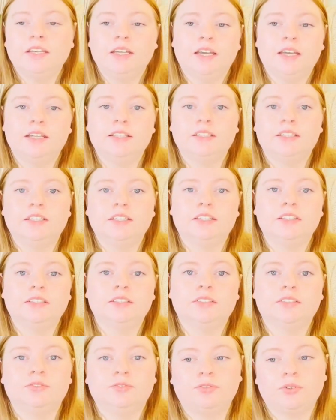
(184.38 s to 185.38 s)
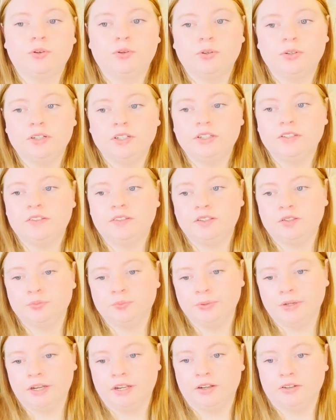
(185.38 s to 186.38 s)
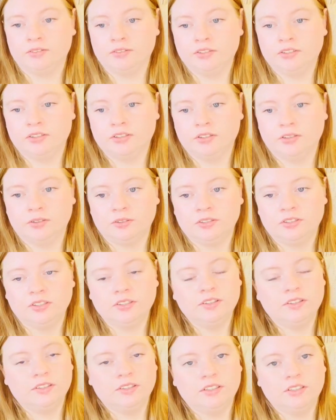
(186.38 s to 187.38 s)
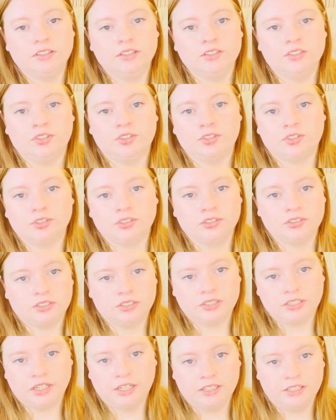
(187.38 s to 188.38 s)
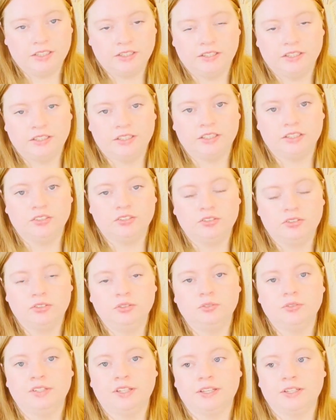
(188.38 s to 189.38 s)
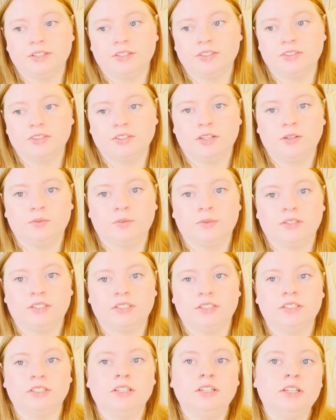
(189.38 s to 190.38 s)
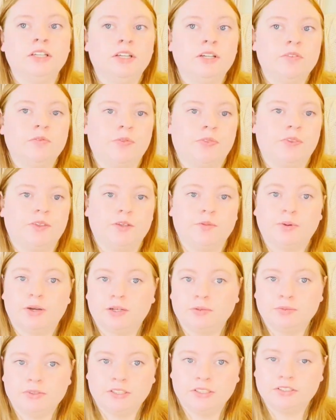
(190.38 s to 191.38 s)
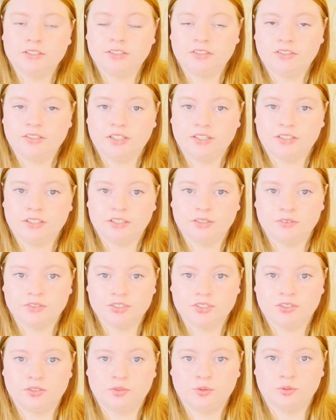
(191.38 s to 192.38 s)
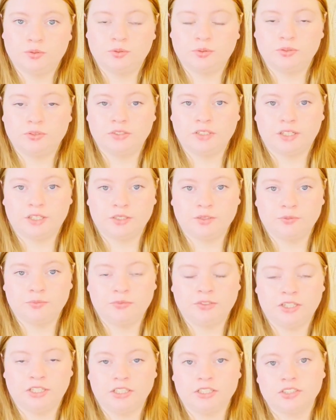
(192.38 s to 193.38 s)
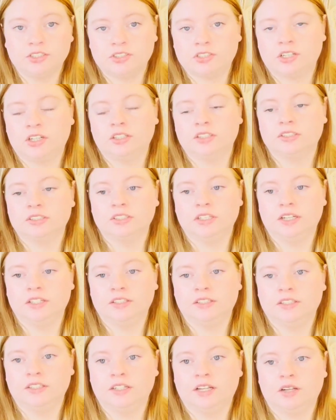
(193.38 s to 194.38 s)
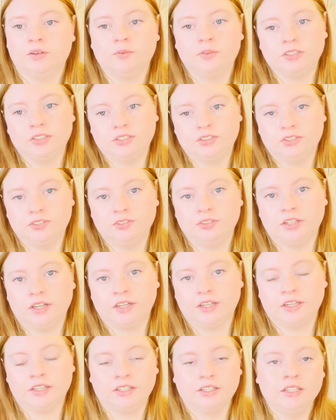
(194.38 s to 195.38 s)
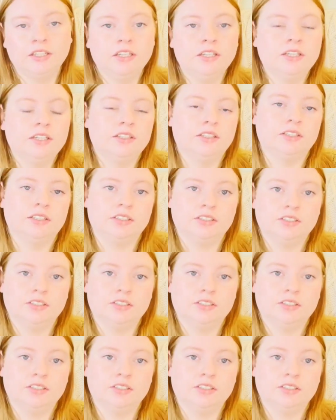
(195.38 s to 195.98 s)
And then for the browns, so since the shirt kind of thing is 2 layers, I wanted the bottom layer to stay the original light tannish color, and then I wanted to dye the